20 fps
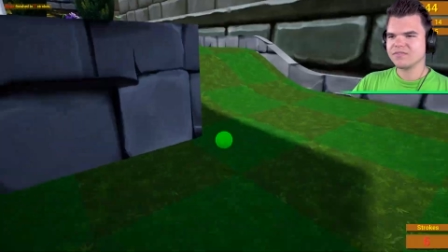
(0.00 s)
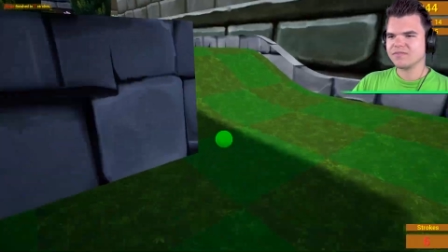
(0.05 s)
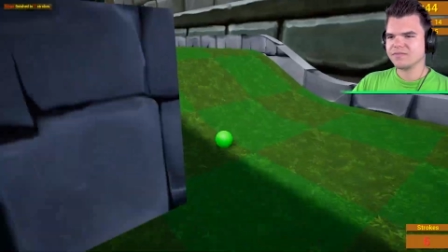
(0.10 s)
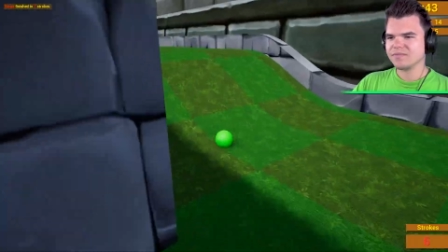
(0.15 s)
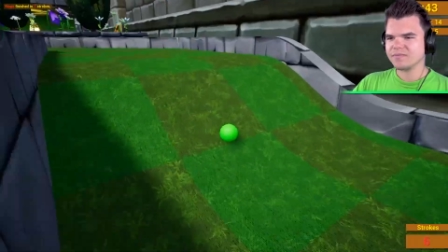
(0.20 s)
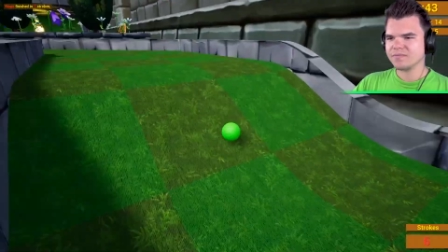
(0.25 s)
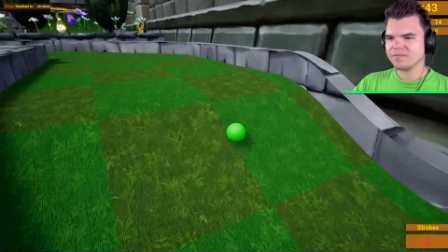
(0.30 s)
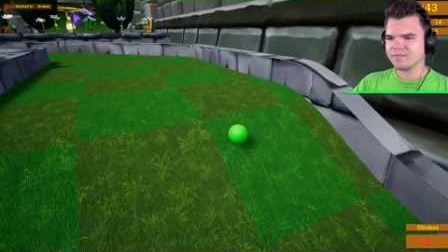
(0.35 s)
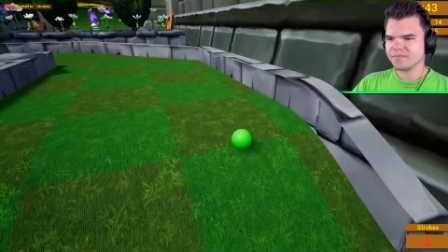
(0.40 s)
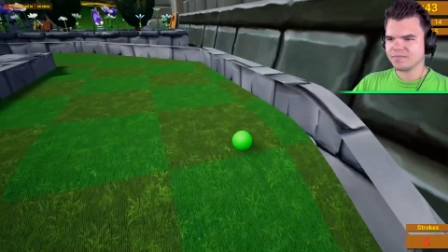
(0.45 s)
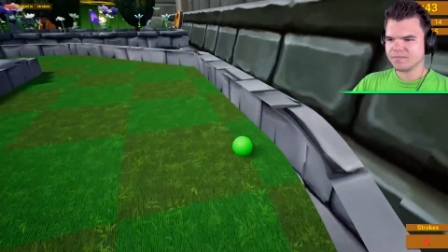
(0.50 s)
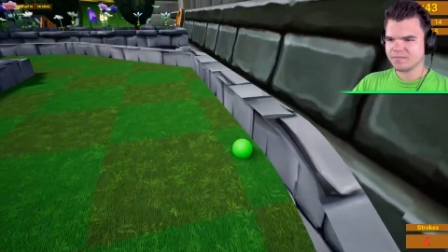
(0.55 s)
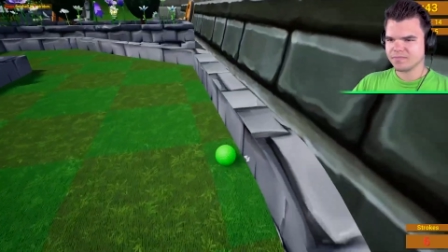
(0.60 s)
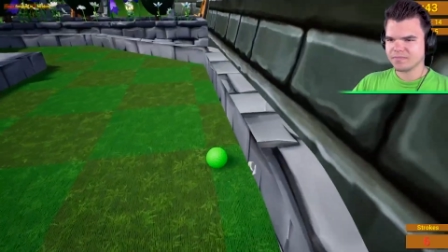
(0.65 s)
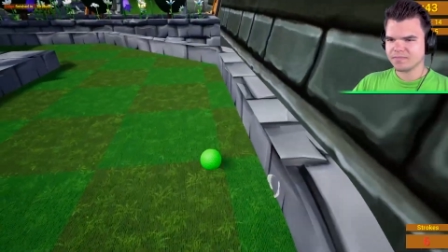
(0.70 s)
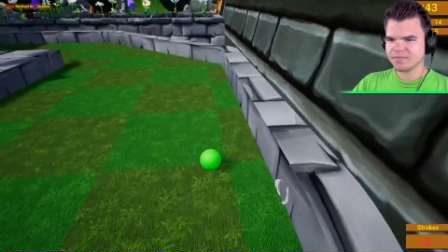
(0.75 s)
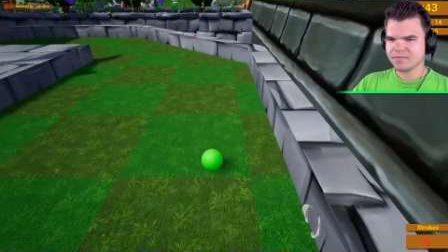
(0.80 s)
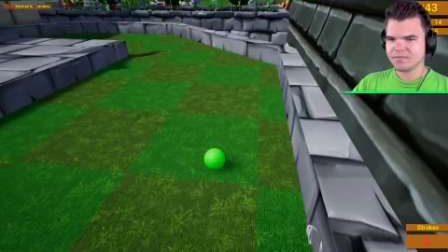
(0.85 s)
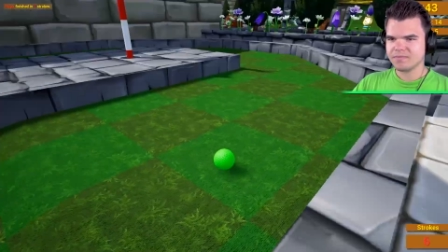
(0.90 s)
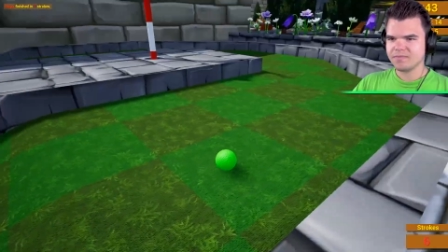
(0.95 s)
Oh,
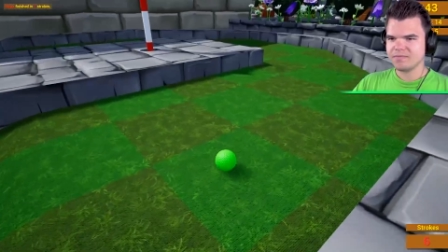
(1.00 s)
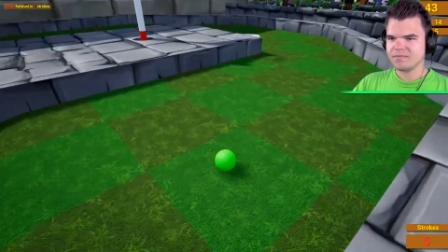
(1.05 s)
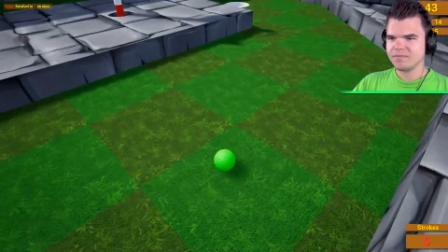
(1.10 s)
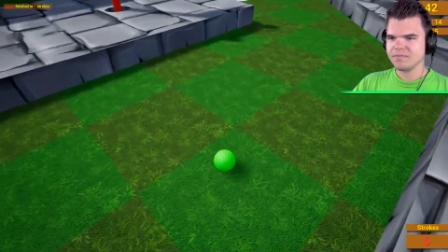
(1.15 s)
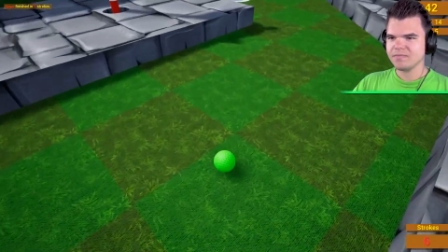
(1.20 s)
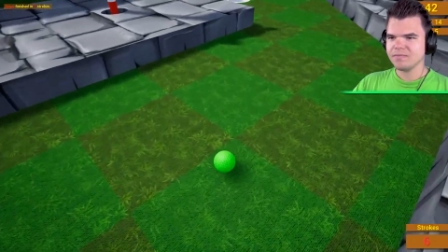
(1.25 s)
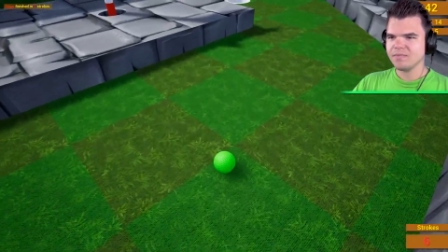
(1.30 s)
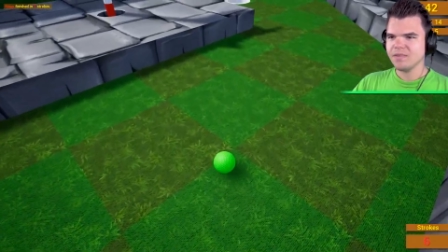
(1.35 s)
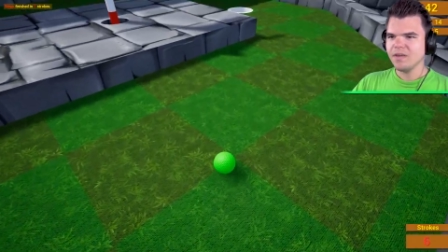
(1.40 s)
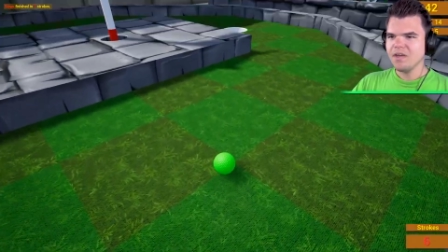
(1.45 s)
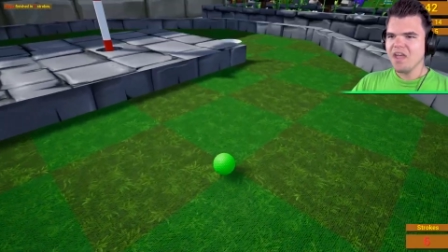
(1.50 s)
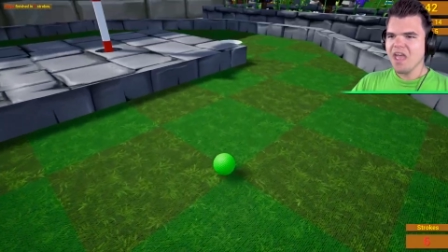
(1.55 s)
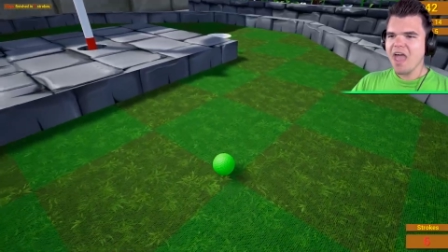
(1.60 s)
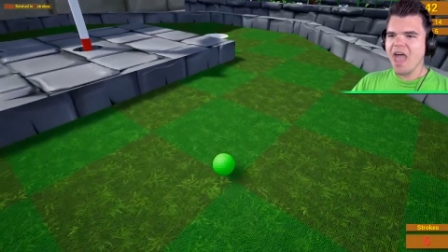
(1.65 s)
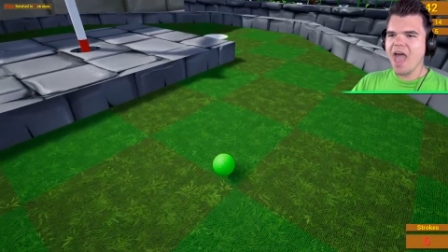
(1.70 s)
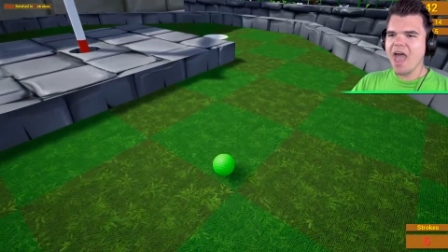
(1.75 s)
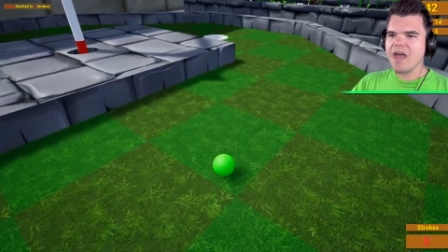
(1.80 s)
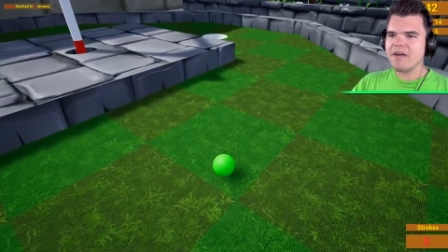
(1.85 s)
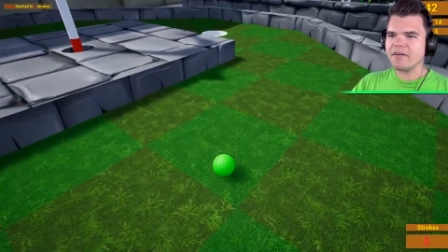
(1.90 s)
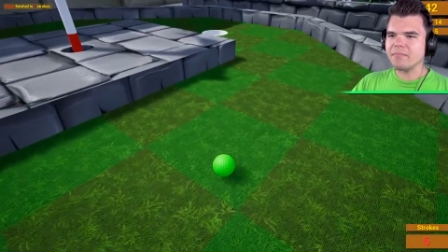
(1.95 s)
beautiful.
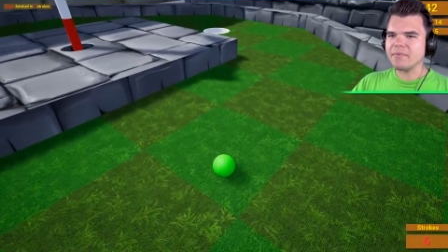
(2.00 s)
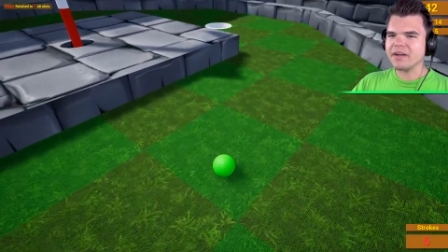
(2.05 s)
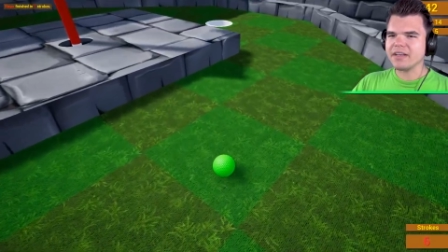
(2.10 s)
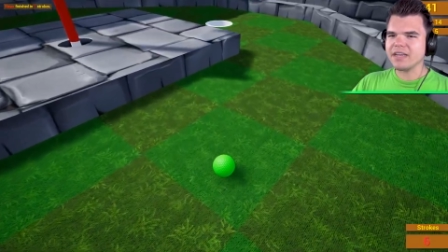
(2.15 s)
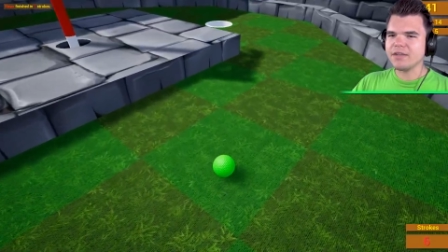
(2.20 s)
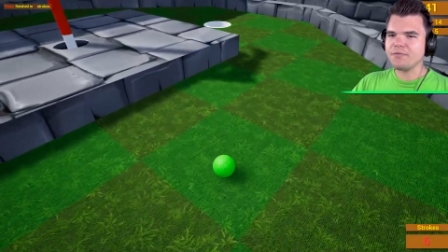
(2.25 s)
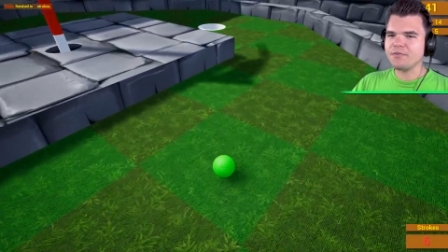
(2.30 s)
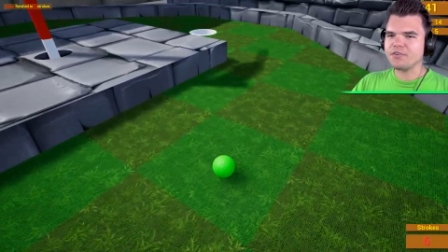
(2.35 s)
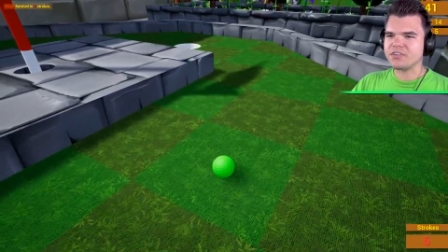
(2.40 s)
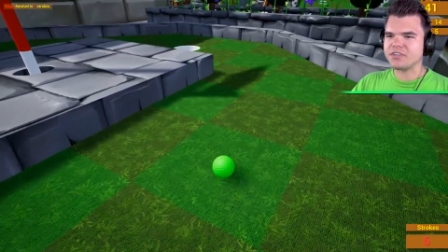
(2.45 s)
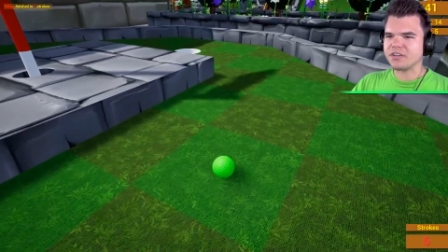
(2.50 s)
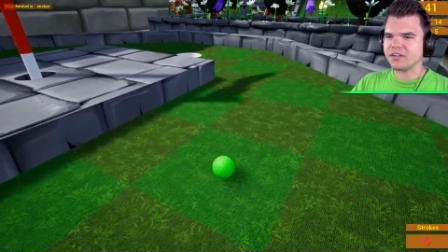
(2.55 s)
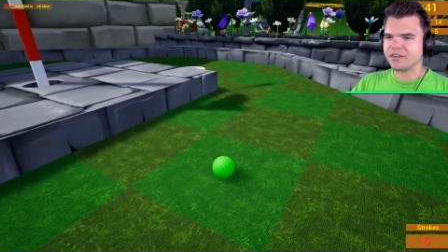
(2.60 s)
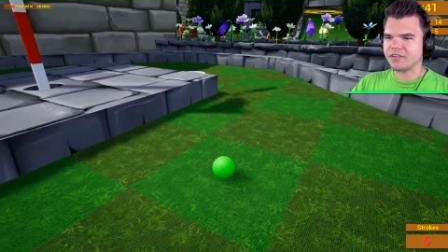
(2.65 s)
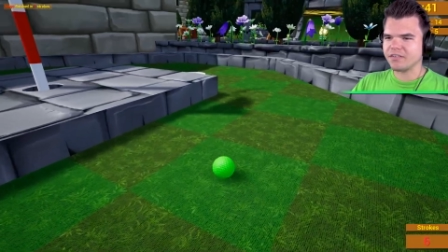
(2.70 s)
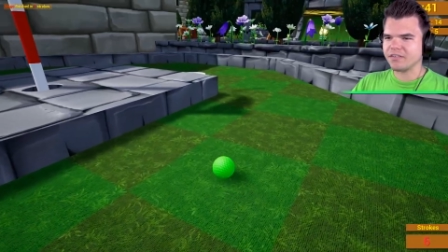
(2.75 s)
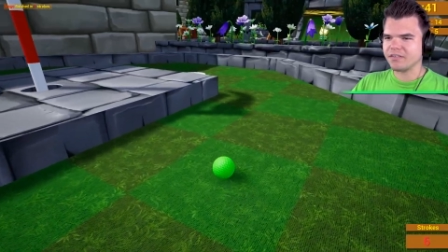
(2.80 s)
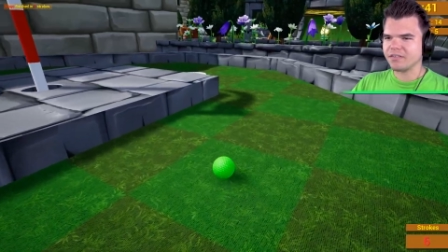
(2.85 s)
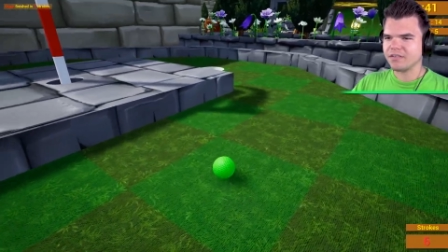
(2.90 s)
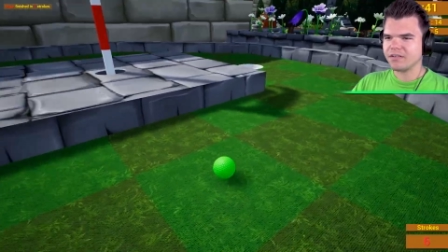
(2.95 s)
Oh, my Jelly. How do
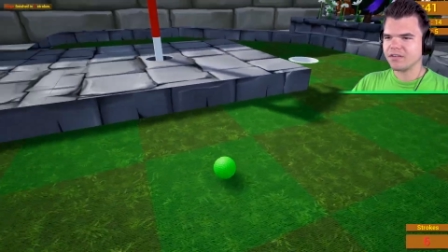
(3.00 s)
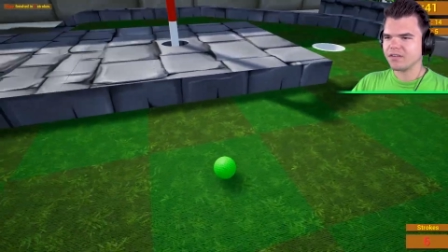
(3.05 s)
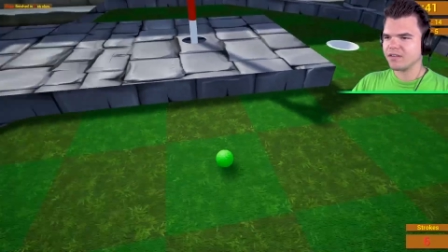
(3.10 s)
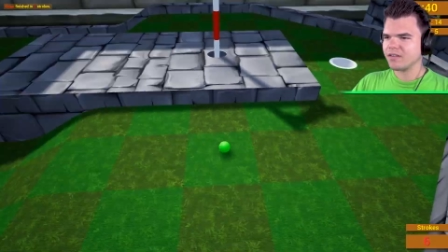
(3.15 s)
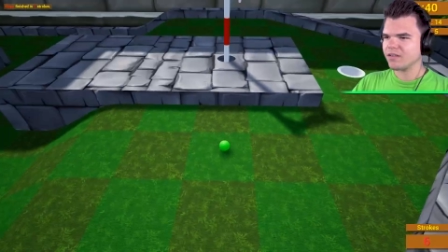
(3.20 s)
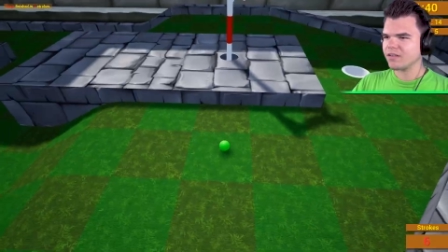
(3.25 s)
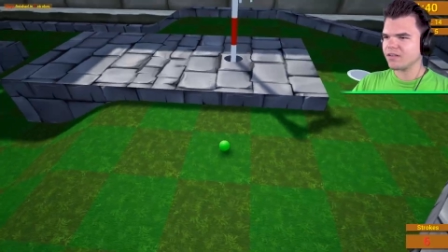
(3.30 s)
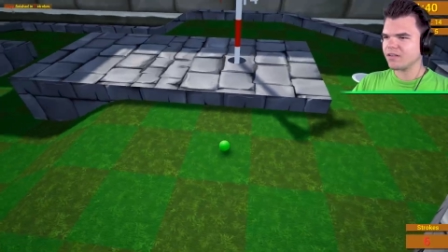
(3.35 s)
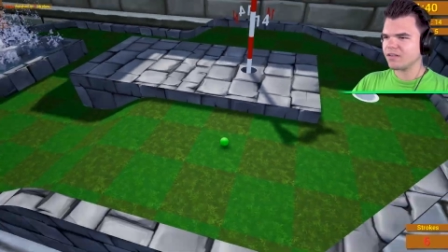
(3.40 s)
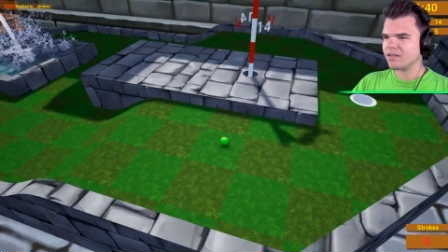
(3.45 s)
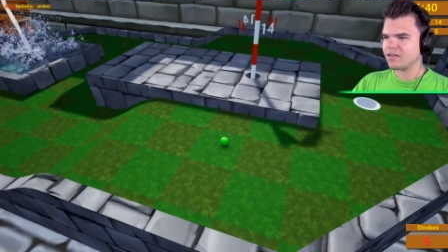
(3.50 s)
you get into it,